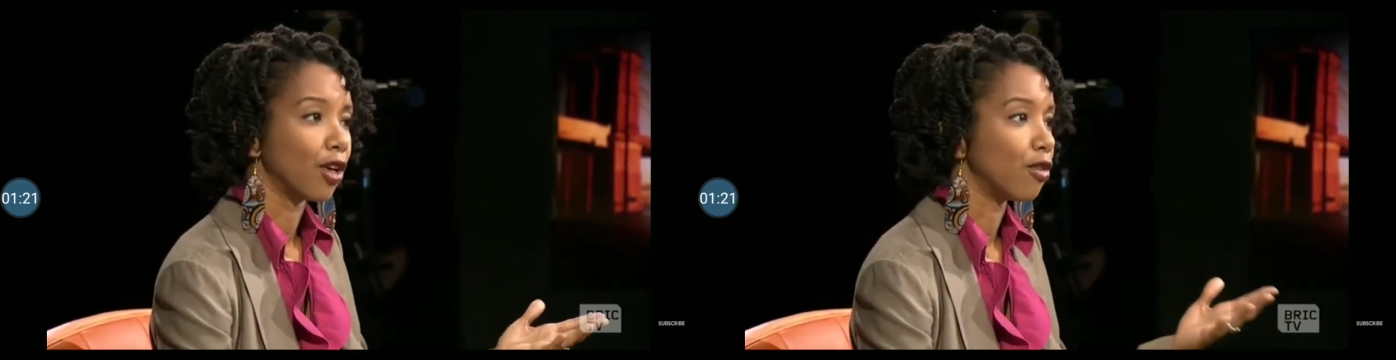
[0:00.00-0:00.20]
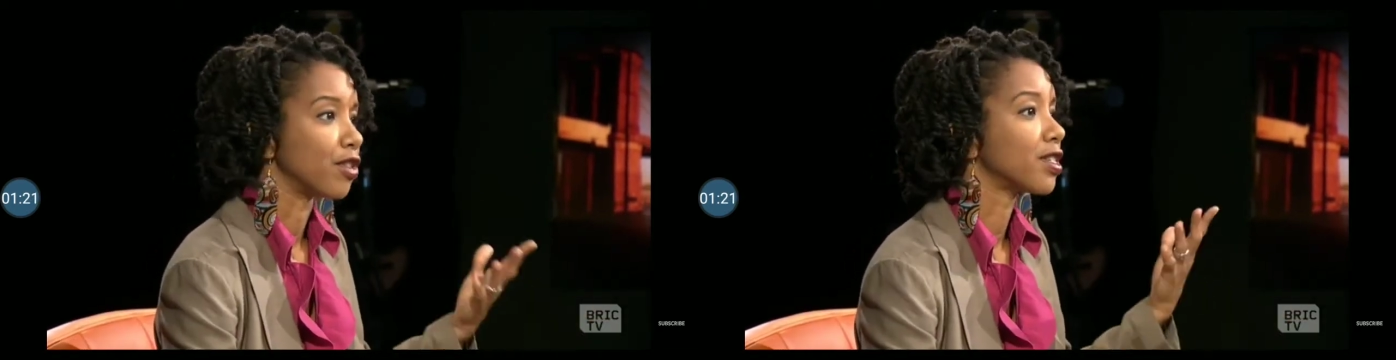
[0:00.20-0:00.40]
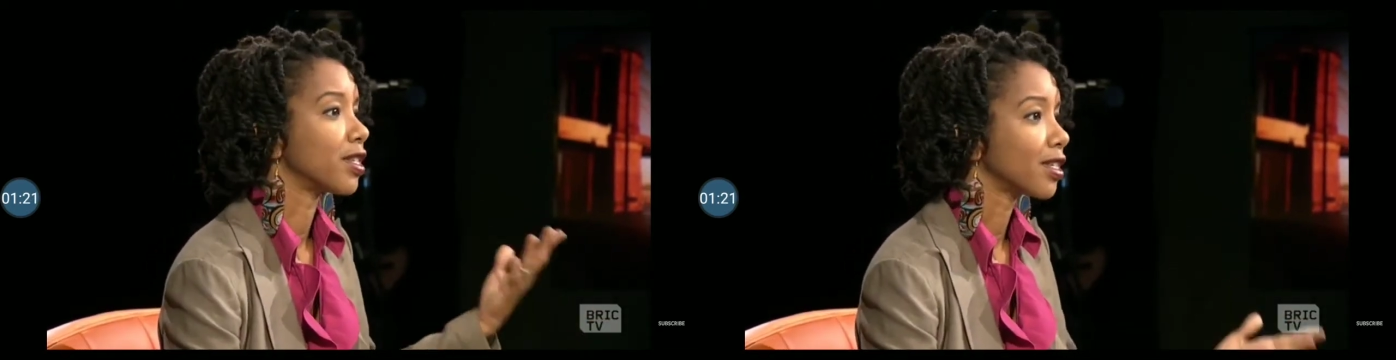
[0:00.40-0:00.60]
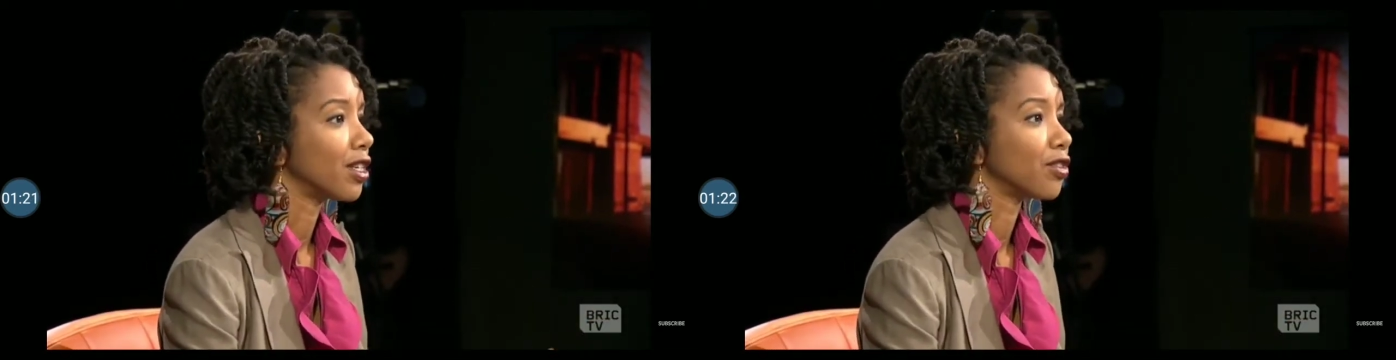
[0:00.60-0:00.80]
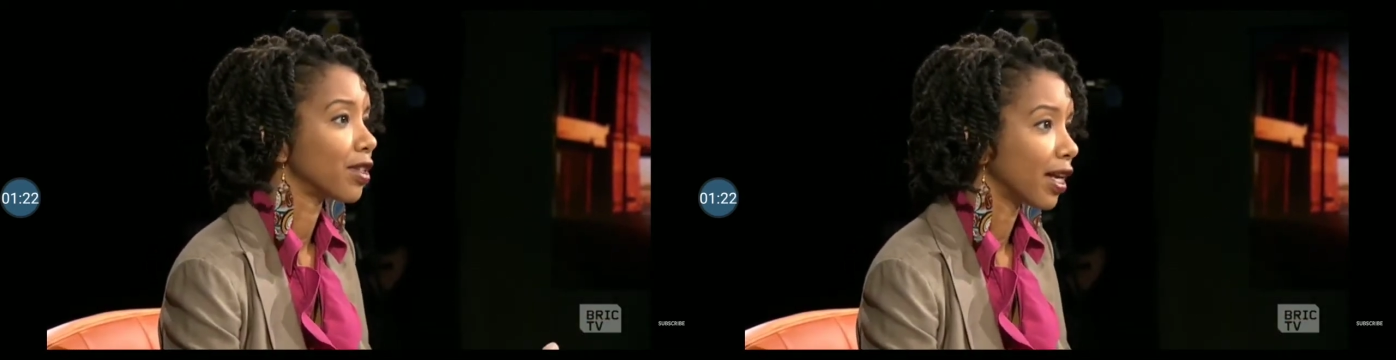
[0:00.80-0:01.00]
over
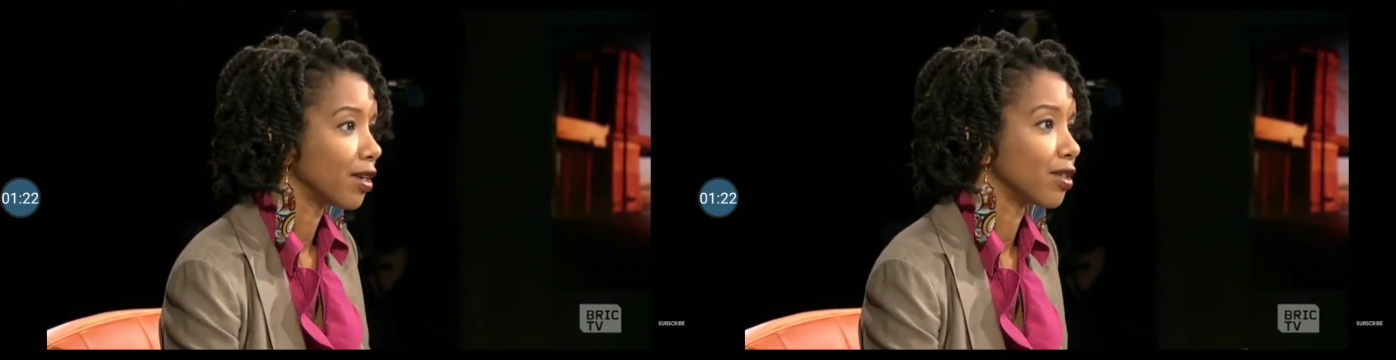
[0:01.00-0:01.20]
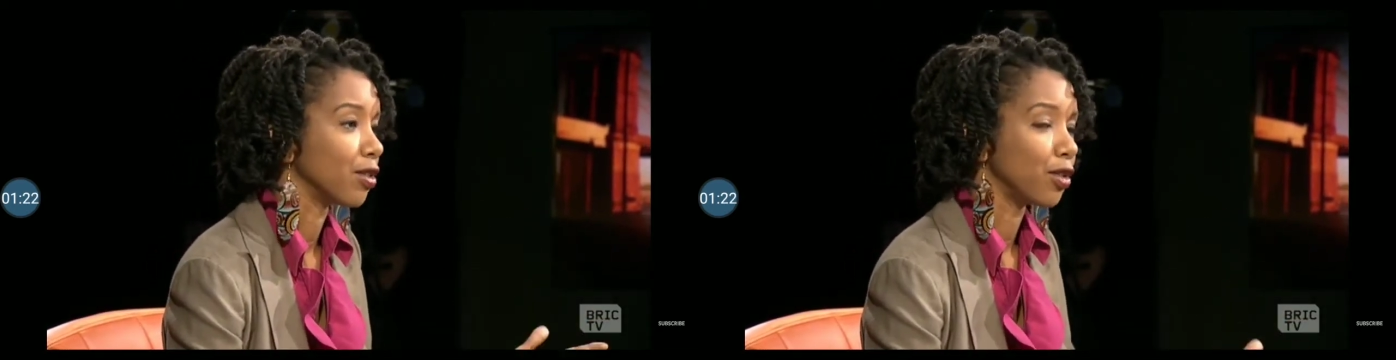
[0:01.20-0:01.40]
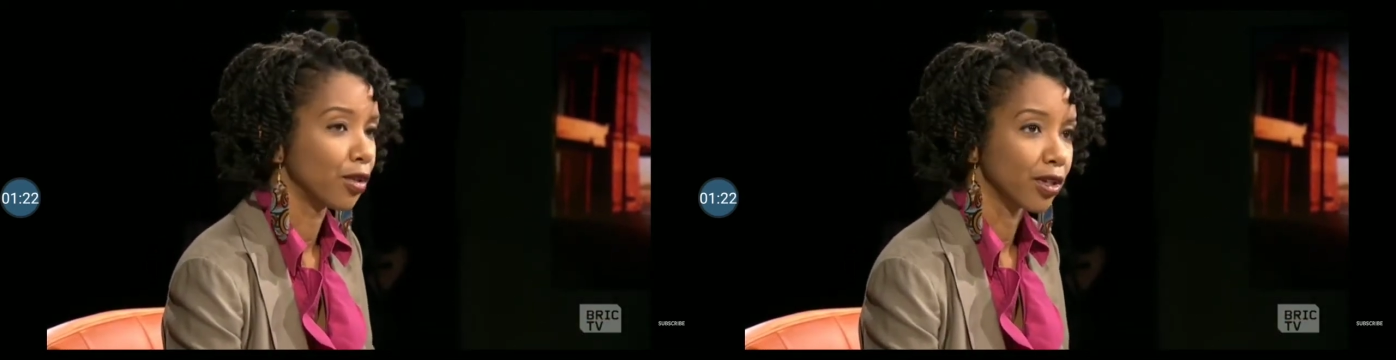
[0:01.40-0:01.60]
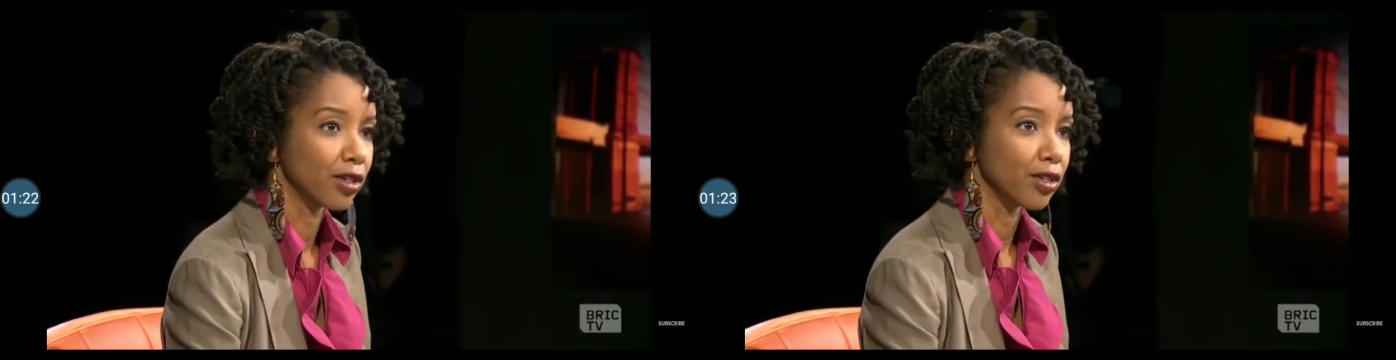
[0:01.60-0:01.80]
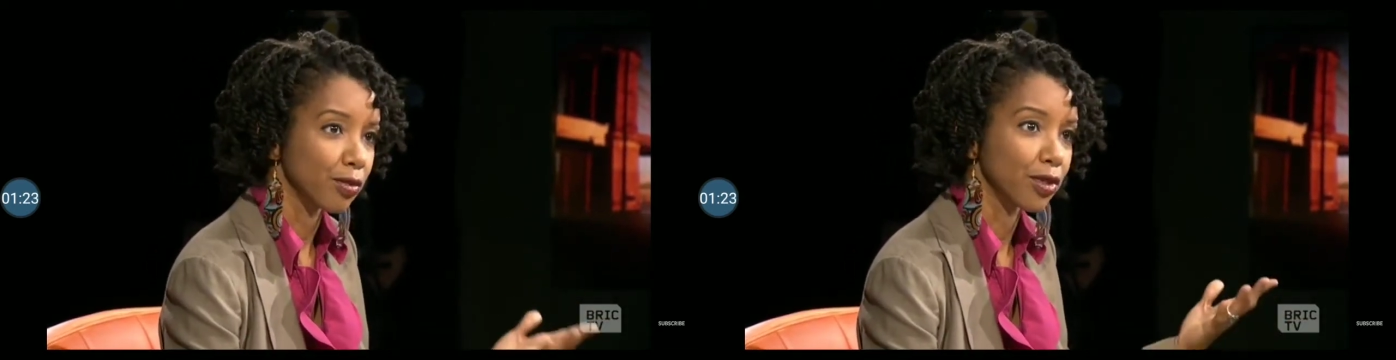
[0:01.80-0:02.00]
600,000 New
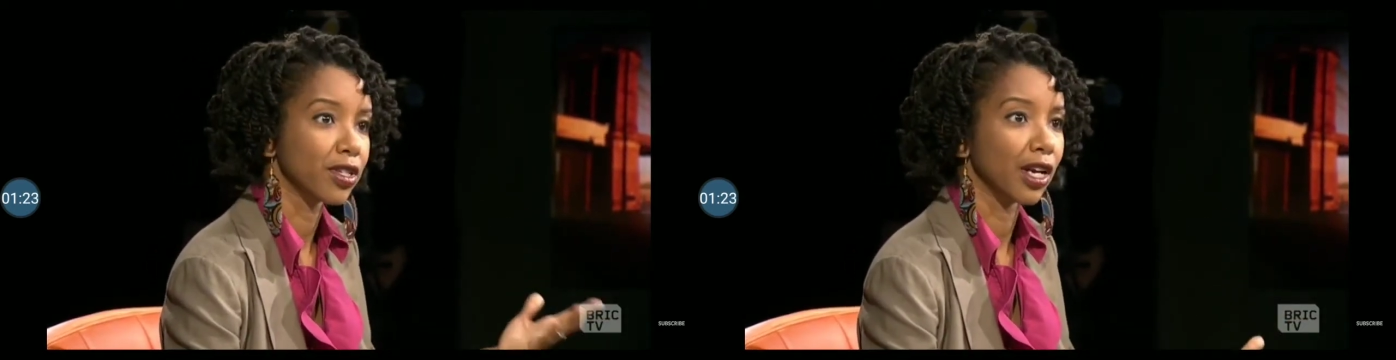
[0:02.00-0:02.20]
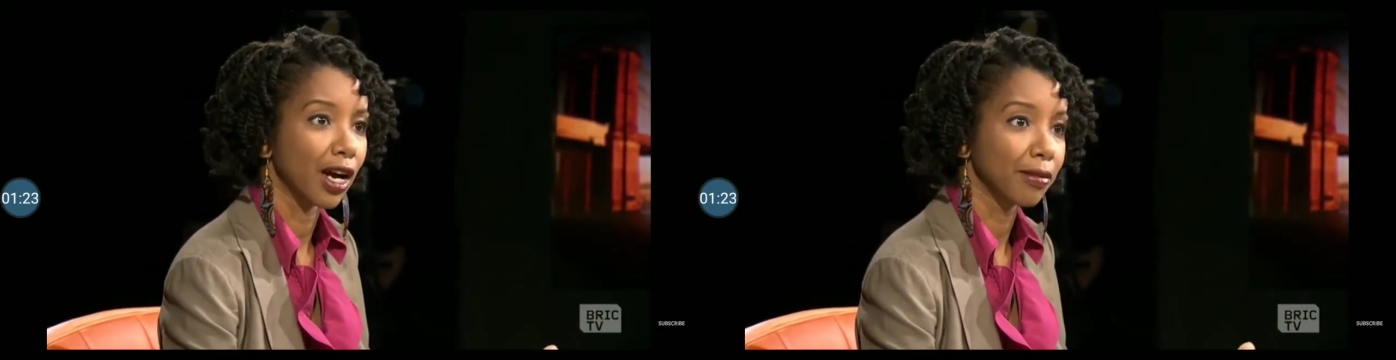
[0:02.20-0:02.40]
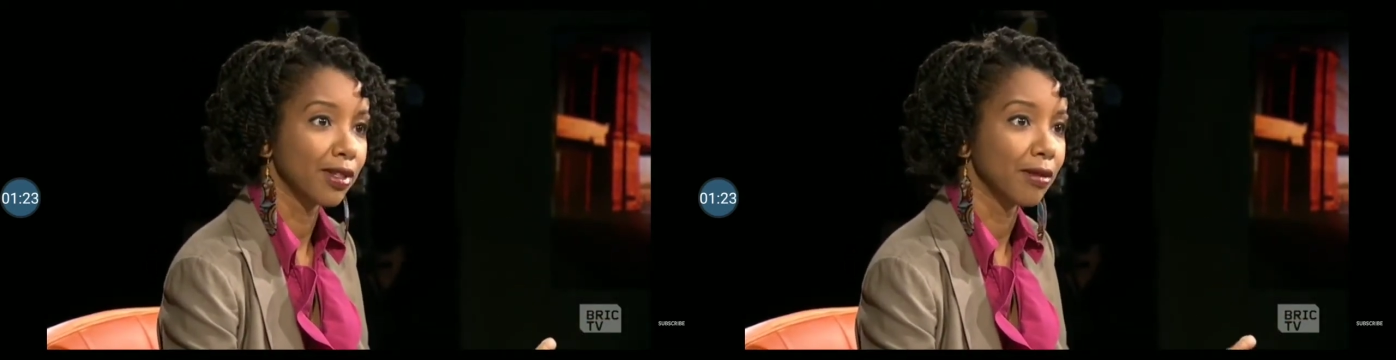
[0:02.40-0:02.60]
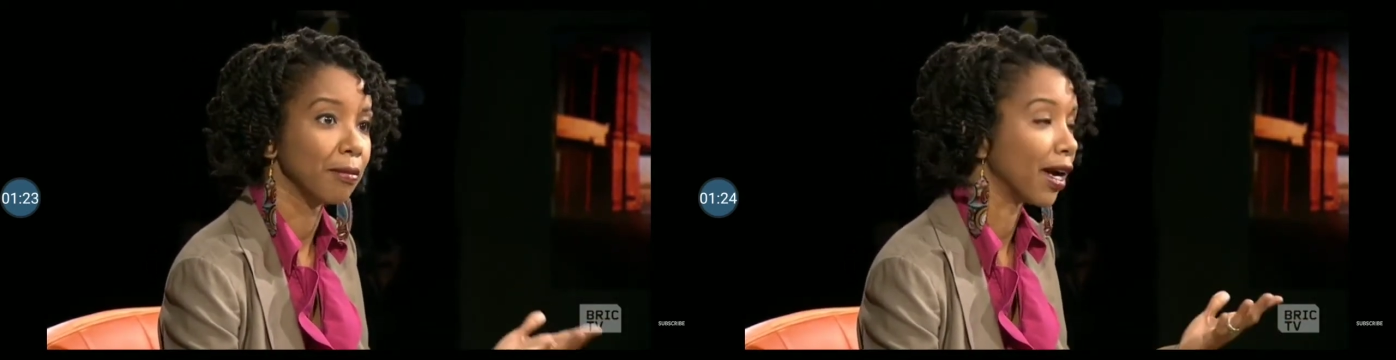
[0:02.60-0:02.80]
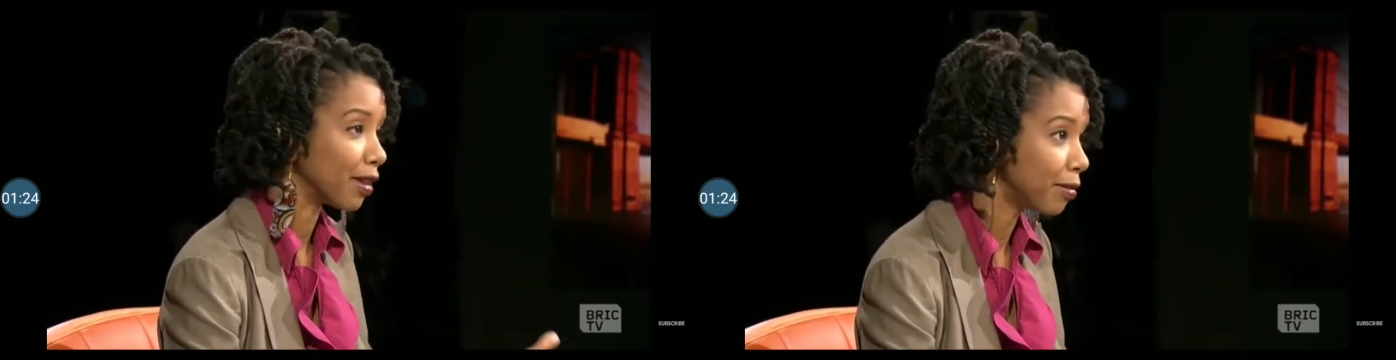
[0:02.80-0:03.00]
Yorkers were stopped
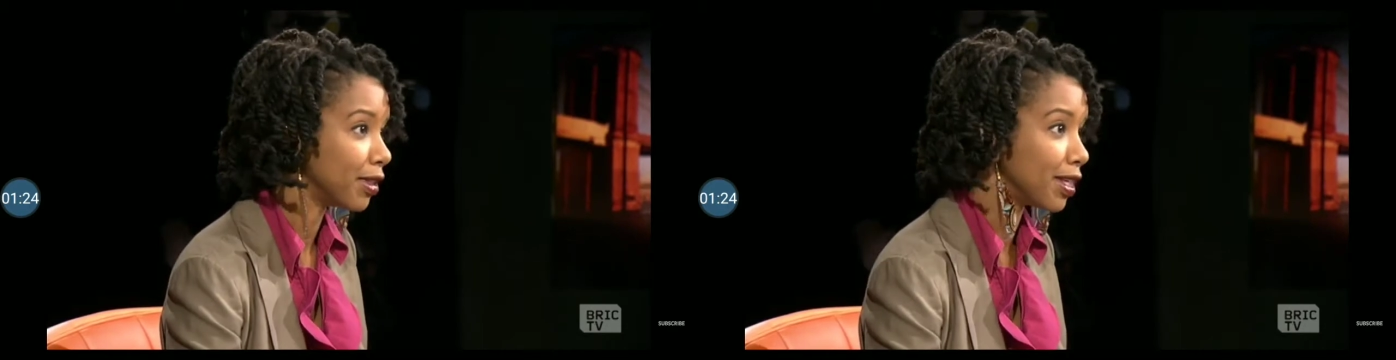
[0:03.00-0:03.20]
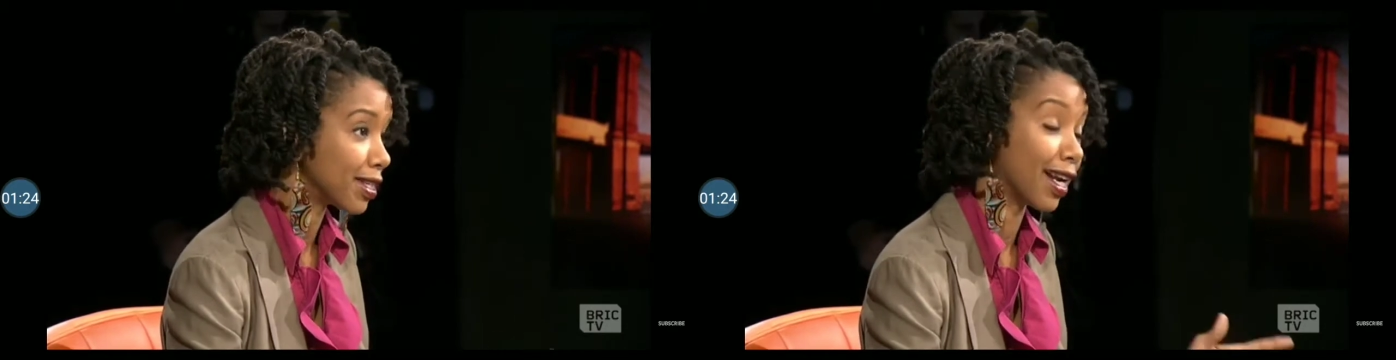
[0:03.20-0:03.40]
by the police.